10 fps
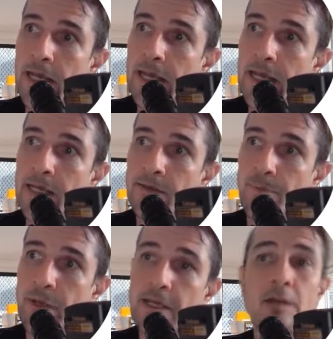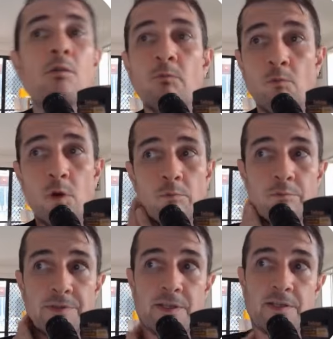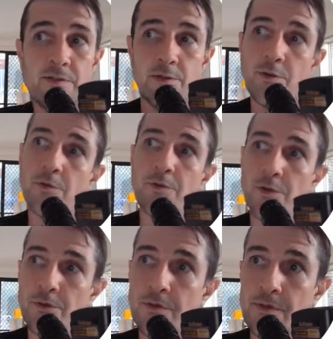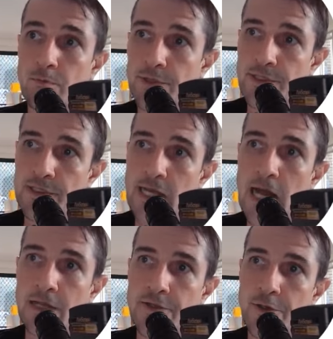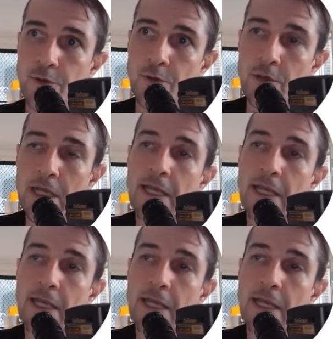And depending on what resistor you use, which is R2,